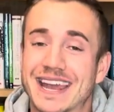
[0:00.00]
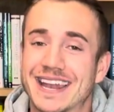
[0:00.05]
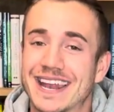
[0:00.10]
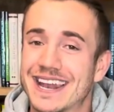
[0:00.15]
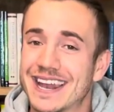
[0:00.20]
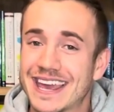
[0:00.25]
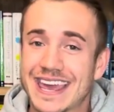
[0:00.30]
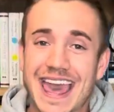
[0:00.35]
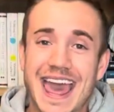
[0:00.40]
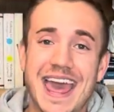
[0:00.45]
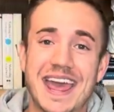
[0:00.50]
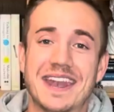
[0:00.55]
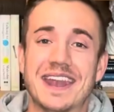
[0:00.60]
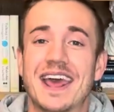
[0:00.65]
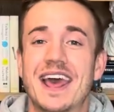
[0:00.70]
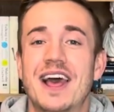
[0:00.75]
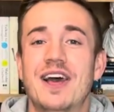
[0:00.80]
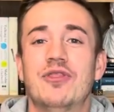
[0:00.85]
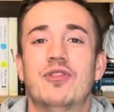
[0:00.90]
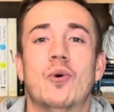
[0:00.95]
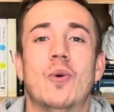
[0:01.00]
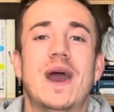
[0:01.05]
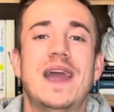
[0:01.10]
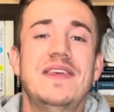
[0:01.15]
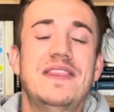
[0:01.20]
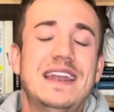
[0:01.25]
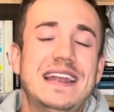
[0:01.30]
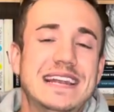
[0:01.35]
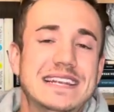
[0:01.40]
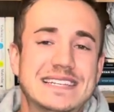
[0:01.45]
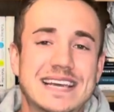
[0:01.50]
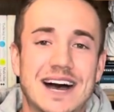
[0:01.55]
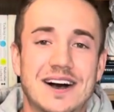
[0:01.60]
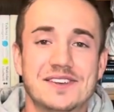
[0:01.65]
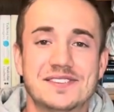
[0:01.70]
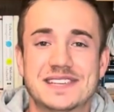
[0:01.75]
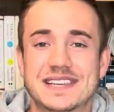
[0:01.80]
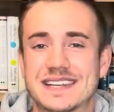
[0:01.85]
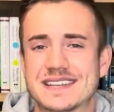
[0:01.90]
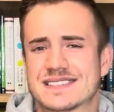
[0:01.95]
And again, the way that he
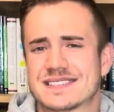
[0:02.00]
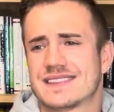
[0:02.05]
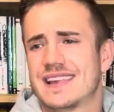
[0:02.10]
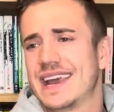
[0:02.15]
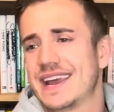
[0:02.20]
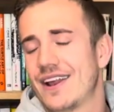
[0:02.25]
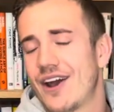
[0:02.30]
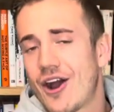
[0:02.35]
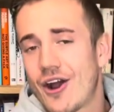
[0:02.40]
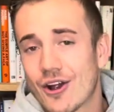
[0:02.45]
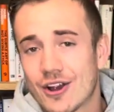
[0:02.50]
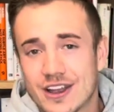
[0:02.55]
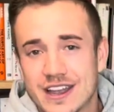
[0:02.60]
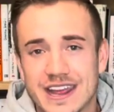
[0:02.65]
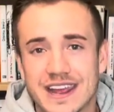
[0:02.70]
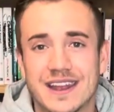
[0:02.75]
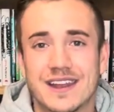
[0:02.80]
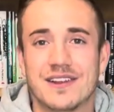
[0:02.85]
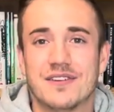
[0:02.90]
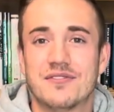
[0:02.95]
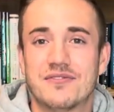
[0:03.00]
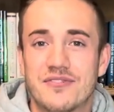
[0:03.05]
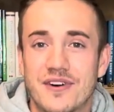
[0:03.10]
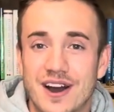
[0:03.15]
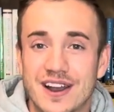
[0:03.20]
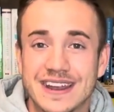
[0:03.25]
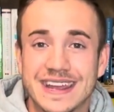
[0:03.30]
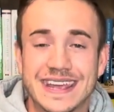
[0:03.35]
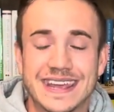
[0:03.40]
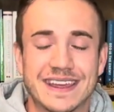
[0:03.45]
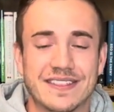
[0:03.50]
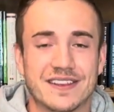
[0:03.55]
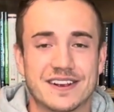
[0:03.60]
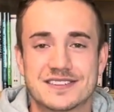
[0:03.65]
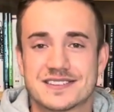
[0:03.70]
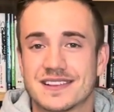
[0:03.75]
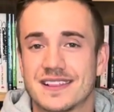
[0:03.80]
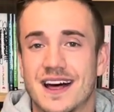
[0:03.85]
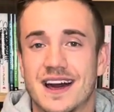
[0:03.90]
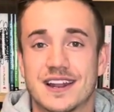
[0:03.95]
tells it is lighthearted and funny and
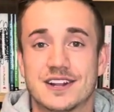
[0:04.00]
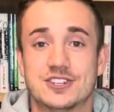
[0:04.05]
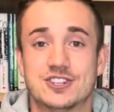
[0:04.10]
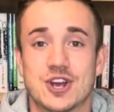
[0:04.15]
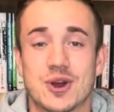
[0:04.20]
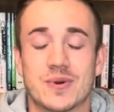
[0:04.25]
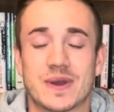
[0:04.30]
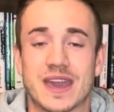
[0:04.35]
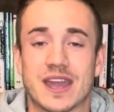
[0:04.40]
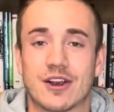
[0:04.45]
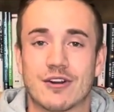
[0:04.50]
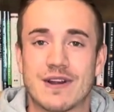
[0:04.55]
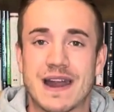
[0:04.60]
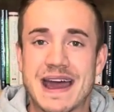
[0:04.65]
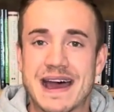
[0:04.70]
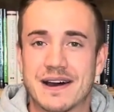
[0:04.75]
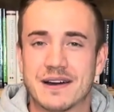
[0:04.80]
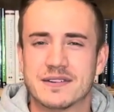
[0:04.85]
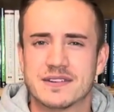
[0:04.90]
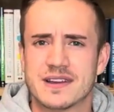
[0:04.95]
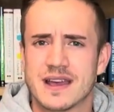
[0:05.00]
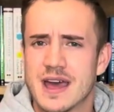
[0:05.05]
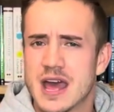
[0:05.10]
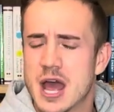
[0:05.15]
there's a lot of joking around.